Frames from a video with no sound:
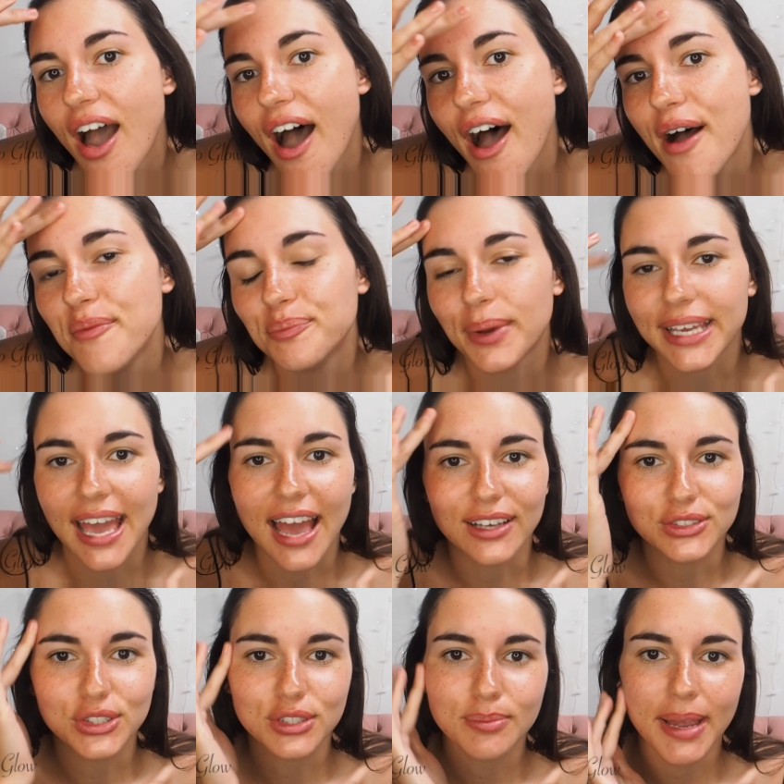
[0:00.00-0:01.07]
but yeah,
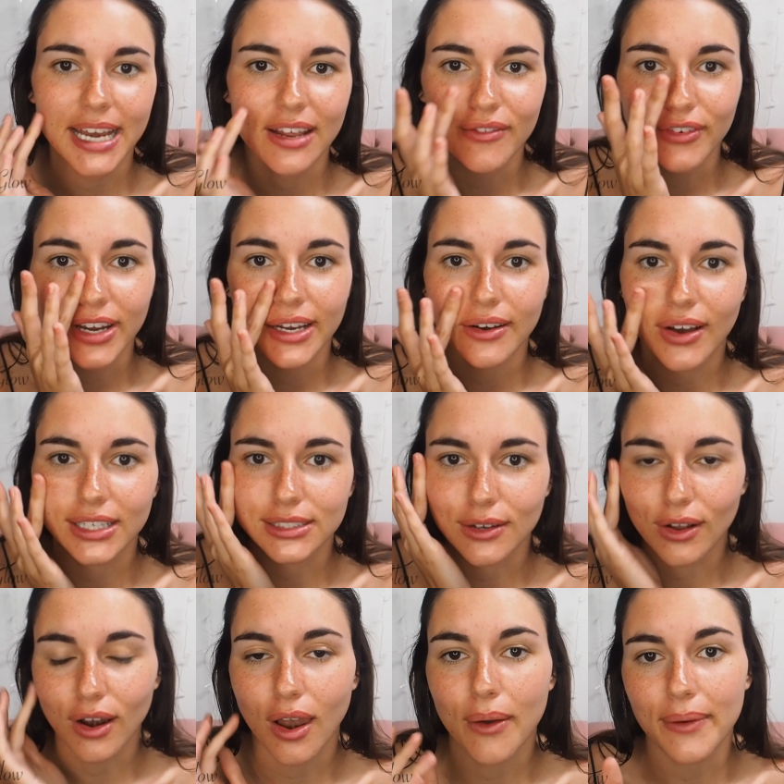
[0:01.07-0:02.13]
it's just made it really nice
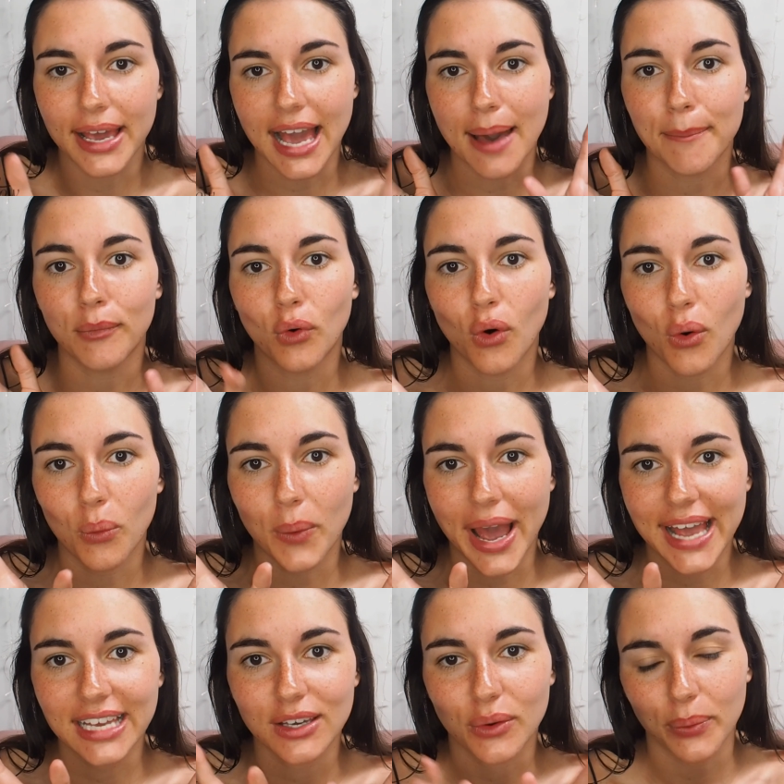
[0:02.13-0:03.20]
and glowy and more
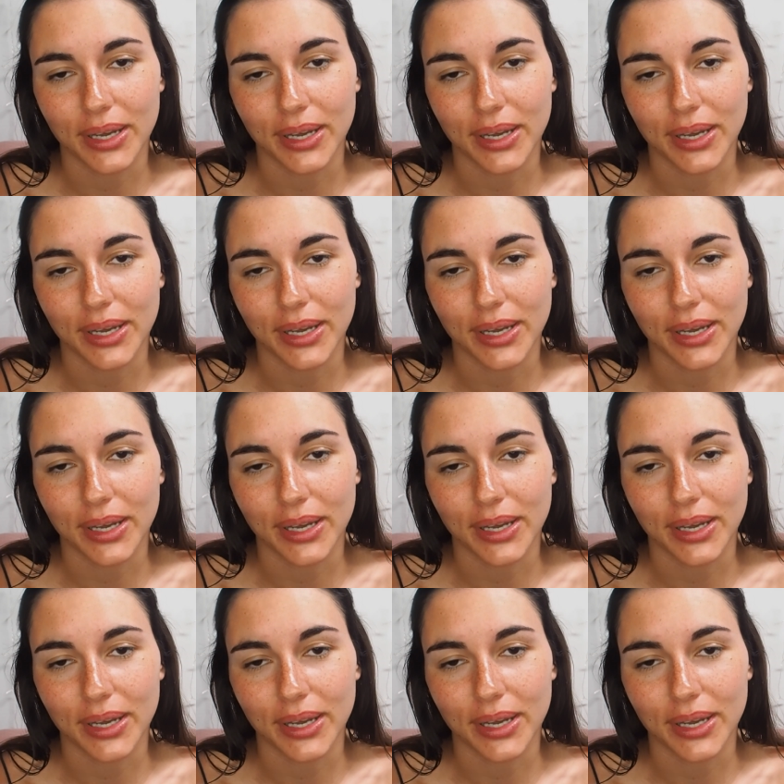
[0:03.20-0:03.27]
awake,